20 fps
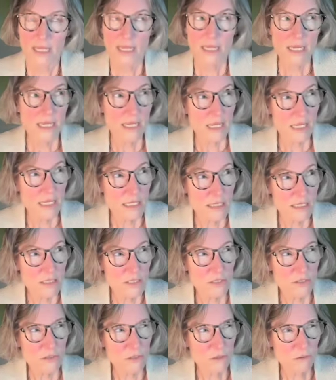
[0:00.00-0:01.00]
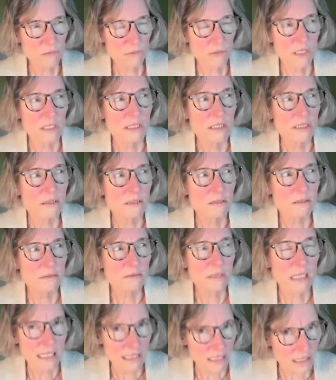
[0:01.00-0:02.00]
And
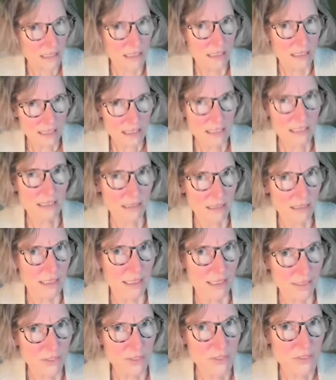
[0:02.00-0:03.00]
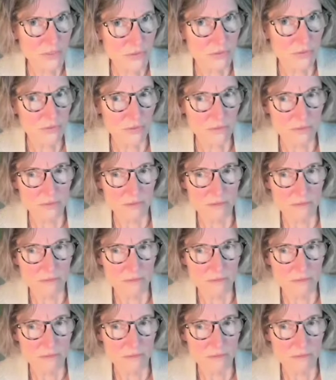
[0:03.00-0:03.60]
I think I answered."